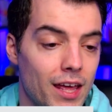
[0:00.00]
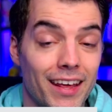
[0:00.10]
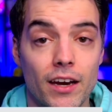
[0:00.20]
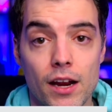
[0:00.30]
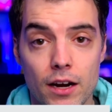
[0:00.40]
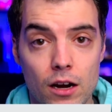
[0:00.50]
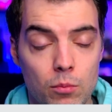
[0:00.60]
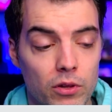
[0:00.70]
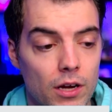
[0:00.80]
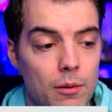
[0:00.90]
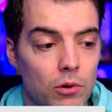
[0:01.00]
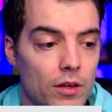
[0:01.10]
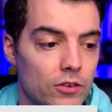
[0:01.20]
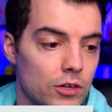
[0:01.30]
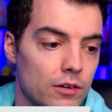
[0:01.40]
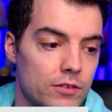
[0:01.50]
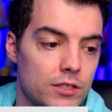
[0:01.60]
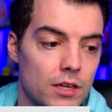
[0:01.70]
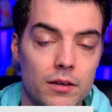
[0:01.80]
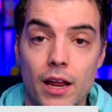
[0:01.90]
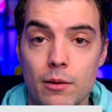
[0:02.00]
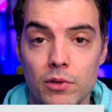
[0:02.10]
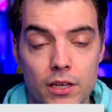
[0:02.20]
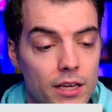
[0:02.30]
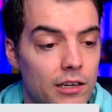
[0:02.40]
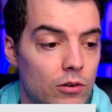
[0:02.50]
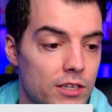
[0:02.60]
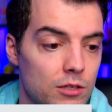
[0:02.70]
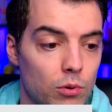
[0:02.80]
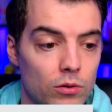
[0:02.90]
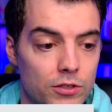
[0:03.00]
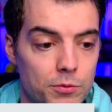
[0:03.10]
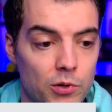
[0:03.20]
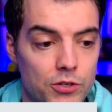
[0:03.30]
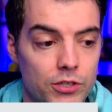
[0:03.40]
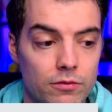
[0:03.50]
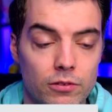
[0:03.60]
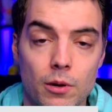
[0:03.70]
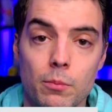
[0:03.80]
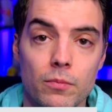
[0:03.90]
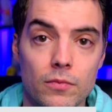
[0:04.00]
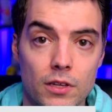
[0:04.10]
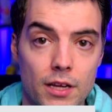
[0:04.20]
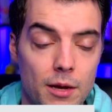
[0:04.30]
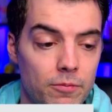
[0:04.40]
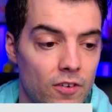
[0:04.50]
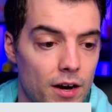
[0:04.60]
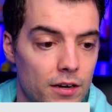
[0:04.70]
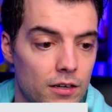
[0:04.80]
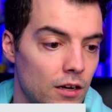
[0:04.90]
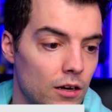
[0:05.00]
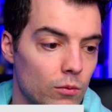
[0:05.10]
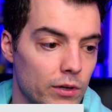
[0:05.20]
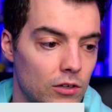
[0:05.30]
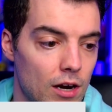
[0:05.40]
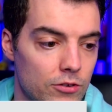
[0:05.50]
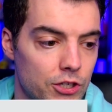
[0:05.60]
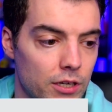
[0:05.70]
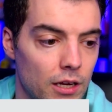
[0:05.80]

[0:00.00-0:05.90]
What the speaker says: and it ended up with a couple other nerfs, namely increased the bullet dispersion from hip fire when crouching,